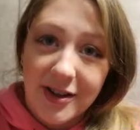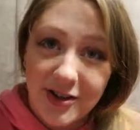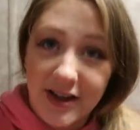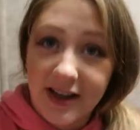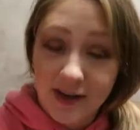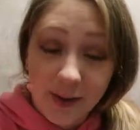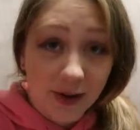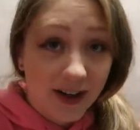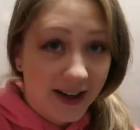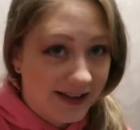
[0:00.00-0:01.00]
laundry. Don't
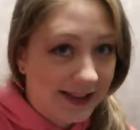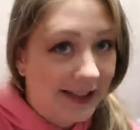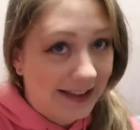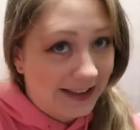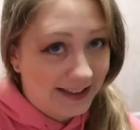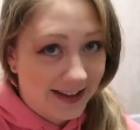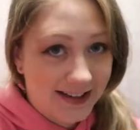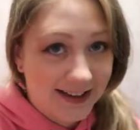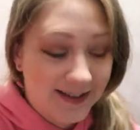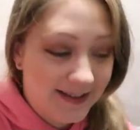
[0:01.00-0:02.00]
worry, it's clean,
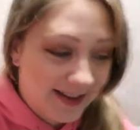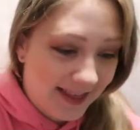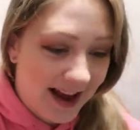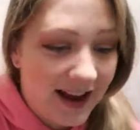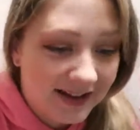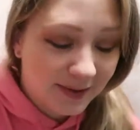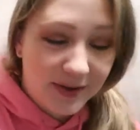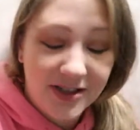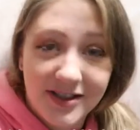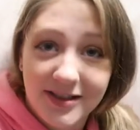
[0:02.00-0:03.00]
at least that.
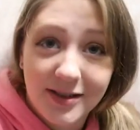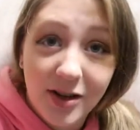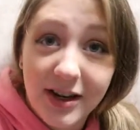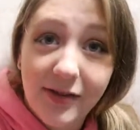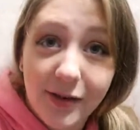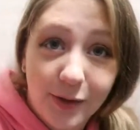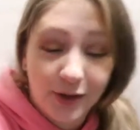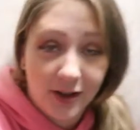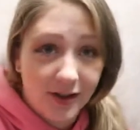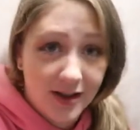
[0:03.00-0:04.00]
We just never
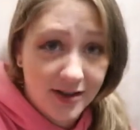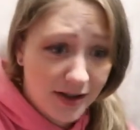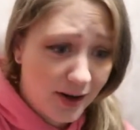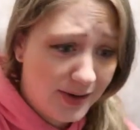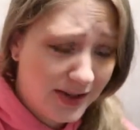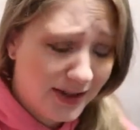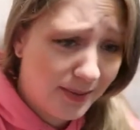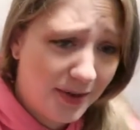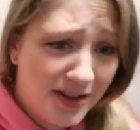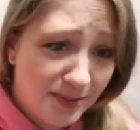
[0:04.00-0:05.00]
fold our laundry. It always ends
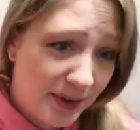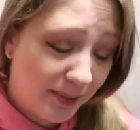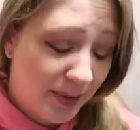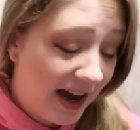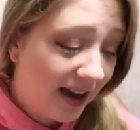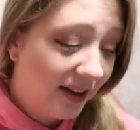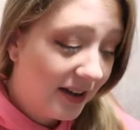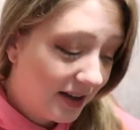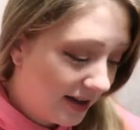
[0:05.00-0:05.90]
up in this big pile.